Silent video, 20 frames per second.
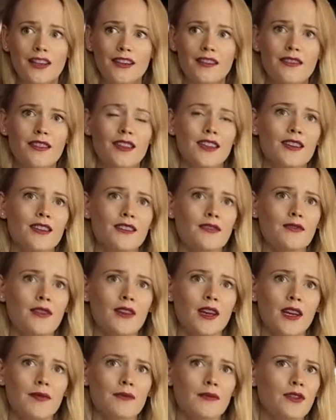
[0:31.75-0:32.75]
I think
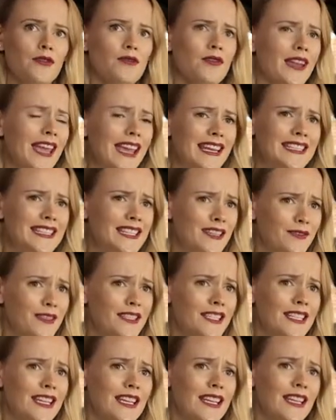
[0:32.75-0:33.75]

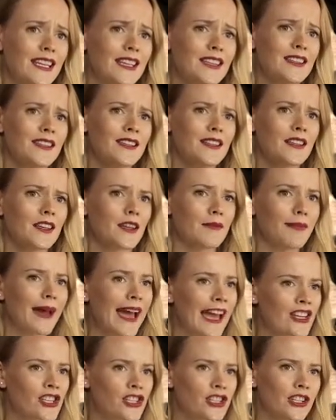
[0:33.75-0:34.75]
creativity,
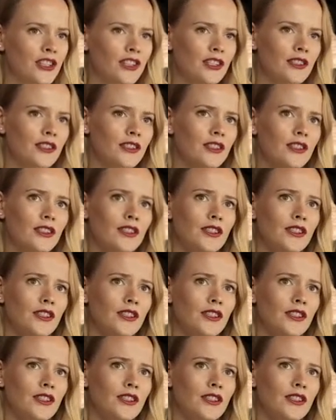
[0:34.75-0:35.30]
compassion,